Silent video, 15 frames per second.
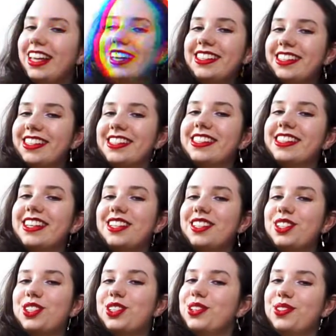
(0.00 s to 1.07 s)
Let's discuss
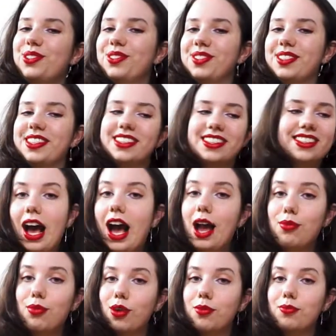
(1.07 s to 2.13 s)
shoes. I
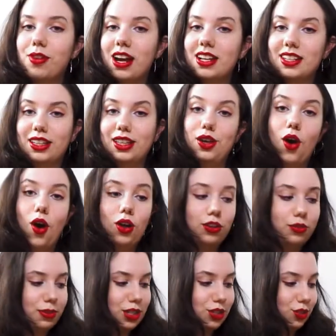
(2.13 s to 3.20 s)
brought practically all of
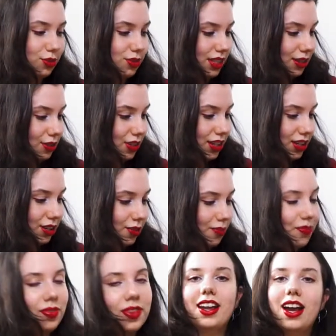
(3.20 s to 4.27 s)
my shoes out here
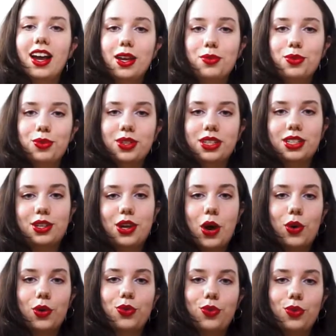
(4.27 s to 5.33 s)
and I'm going to
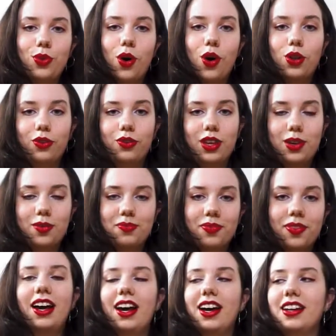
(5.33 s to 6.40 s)
go through all of them
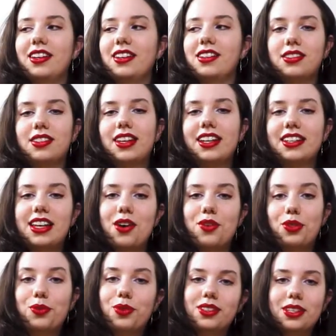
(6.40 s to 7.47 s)
and select out
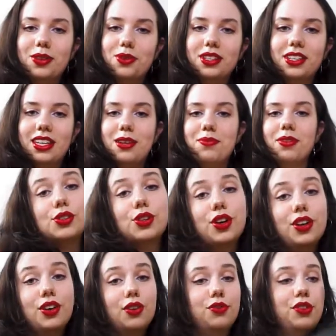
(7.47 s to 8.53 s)
the ones I want to keep. Starting
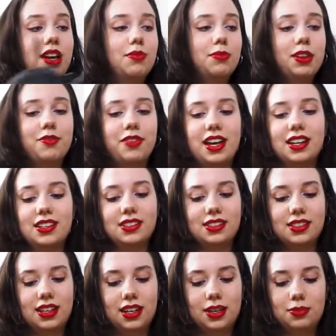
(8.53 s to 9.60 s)
off, we have my Vans.
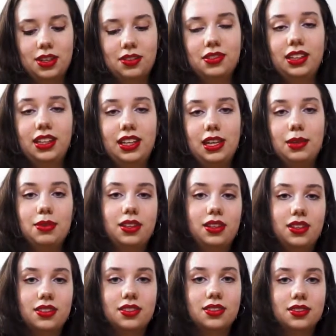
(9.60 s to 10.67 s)
I'm definitely keeping
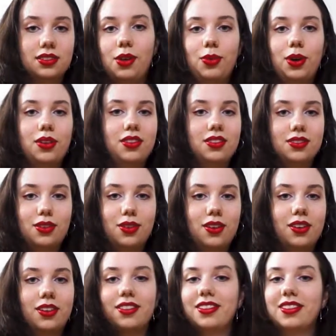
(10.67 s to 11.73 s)
these. I wear these a
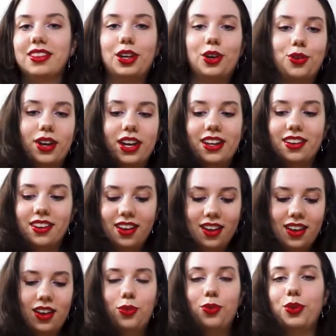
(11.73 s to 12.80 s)
lot. They're great.
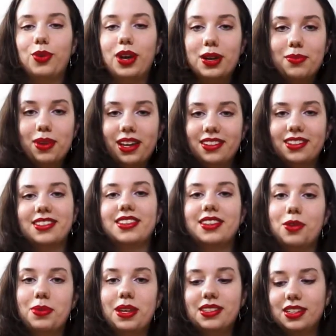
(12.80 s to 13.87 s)
Would recommend.
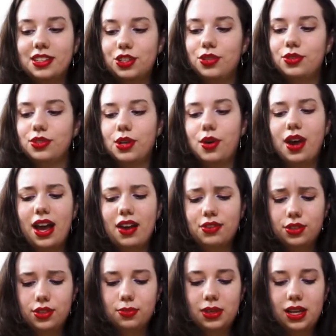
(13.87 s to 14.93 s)
They're basic shoes, though I have to
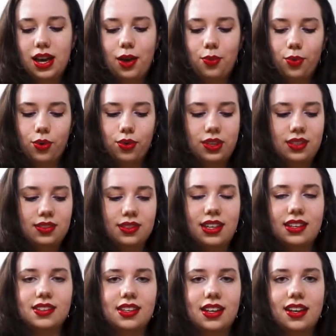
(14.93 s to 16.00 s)
admit I wore these
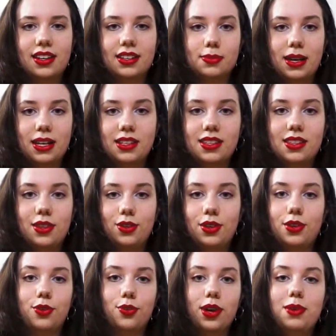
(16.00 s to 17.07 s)
less than I expected, though they're
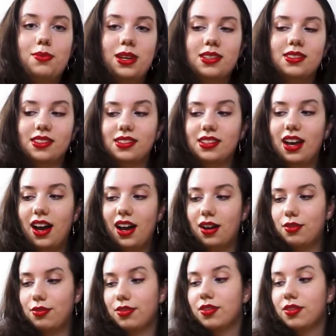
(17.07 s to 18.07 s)
great basics to have.